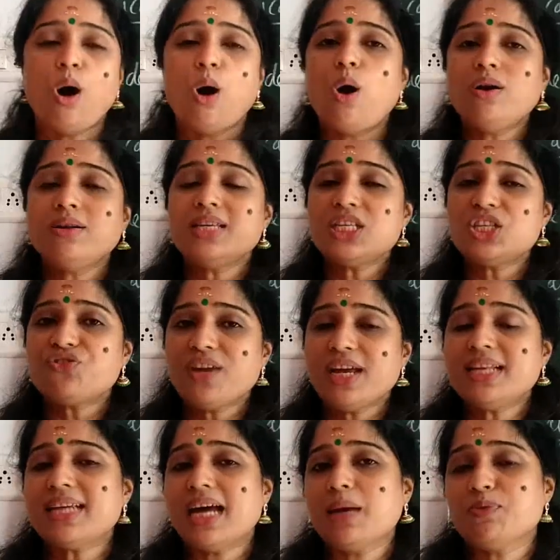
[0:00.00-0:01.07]
All these
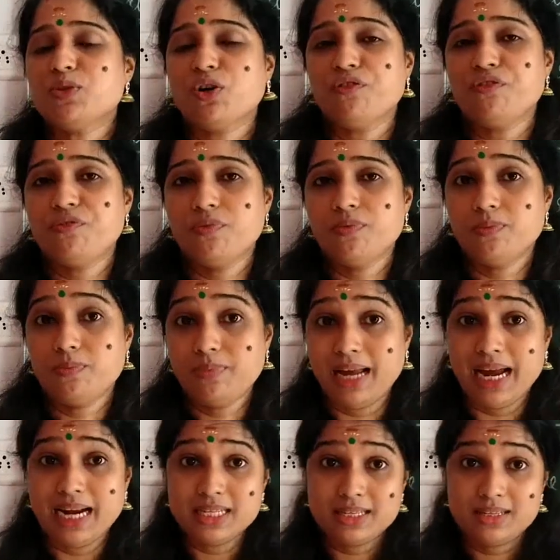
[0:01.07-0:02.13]
three types of
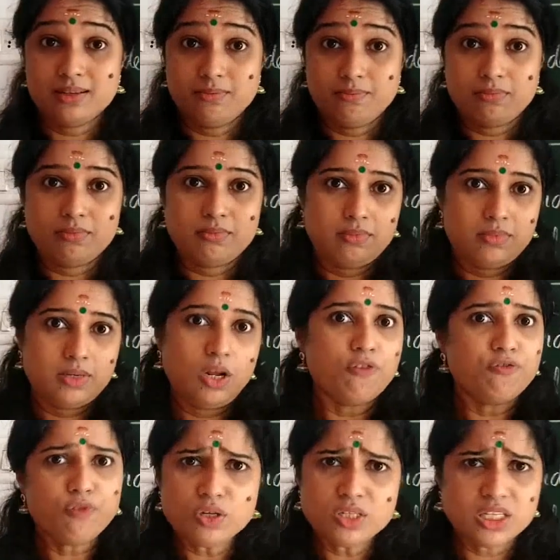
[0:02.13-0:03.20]
plants, tree
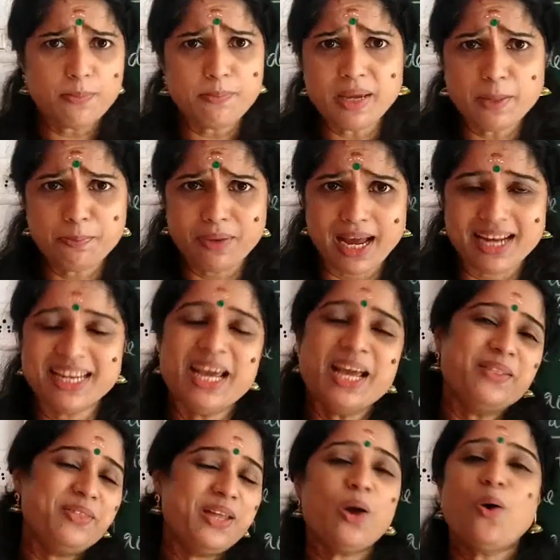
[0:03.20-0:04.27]
of course is a big plant,
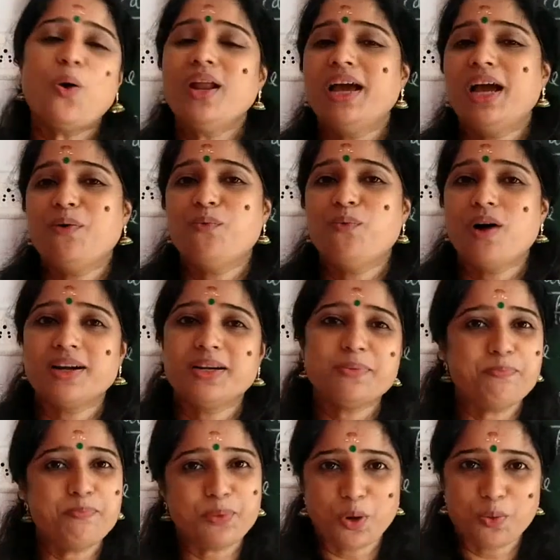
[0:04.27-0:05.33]
they all have what?
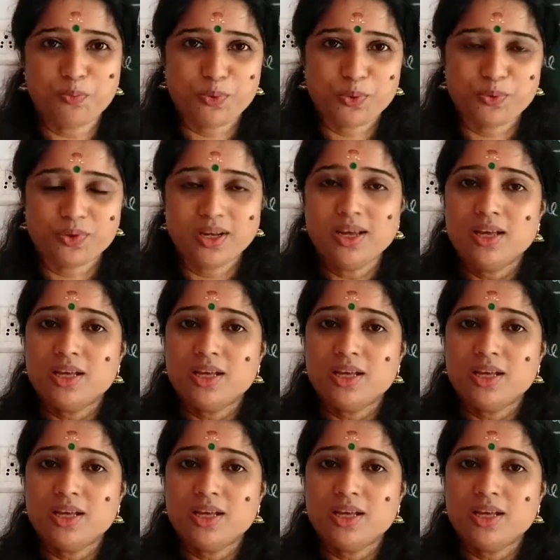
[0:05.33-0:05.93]
Prop root.